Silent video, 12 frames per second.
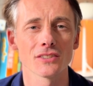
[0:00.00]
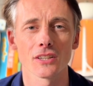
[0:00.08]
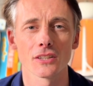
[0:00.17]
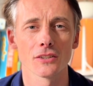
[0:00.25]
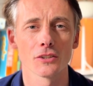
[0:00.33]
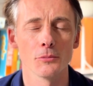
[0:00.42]

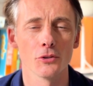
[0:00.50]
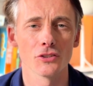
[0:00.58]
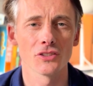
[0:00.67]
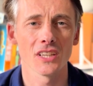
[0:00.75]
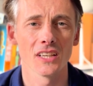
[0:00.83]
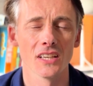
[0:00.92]
cycling
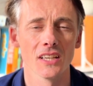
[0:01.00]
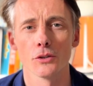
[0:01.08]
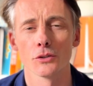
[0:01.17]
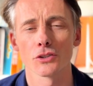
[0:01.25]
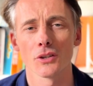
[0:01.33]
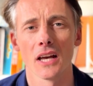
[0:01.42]
community,
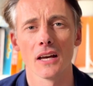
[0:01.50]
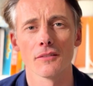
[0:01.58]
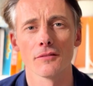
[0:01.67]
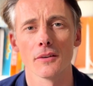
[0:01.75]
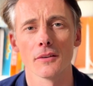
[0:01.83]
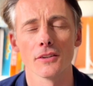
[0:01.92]
we also
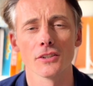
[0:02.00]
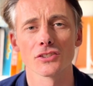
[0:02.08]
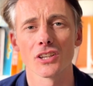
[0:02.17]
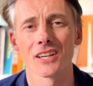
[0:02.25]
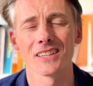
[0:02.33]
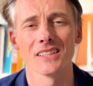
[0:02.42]
have the
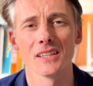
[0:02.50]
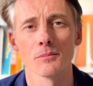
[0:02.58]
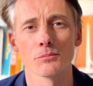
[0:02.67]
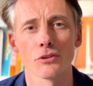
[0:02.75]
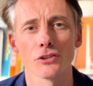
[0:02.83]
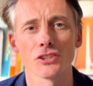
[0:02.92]
Cycling
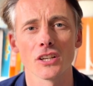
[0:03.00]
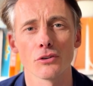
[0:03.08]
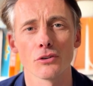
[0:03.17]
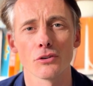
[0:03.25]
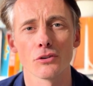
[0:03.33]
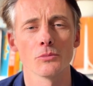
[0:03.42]
Project,
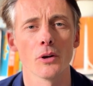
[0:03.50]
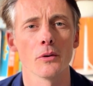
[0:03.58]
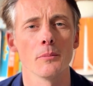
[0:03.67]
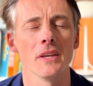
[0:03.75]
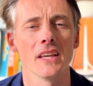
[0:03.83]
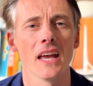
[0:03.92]
where
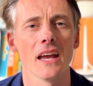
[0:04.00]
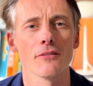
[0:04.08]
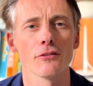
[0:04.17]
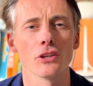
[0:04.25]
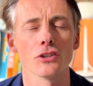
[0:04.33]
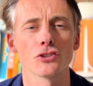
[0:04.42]
we meet
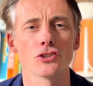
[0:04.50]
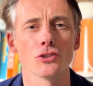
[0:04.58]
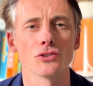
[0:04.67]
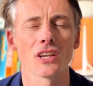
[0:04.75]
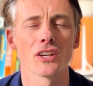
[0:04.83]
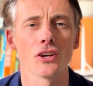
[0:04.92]
every
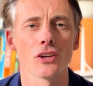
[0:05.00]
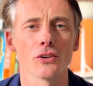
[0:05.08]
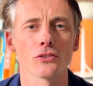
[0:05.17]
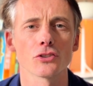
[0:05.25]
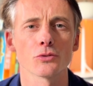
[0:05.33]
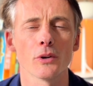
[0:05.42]
Tuesday night
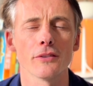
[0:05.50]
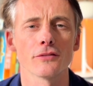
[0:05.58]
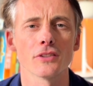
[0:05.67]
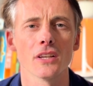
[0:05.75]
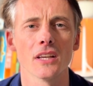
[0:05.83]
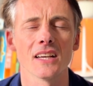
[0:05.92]
on
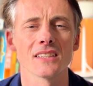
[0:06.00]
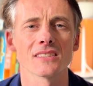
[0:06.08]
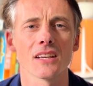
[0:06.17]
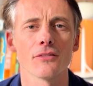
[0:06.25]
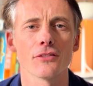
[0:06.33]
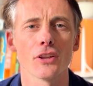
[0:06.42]
Swift at
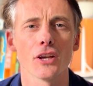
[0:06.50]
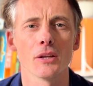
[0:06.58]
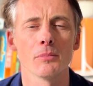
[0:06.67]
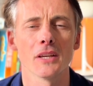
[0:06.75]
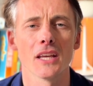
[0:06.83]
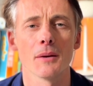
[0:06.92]

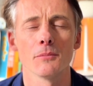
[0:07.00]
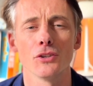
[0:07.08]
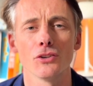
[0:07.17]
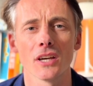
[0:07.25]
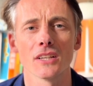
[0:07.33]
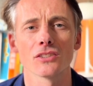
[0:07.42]
7:30 p.m.
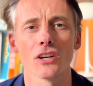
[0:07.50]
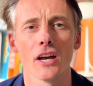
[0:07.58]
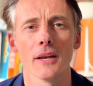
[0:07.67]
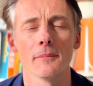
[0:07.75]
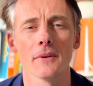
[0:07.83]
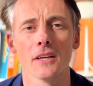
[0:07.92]
UK
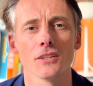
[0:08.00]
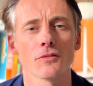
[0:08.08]
time.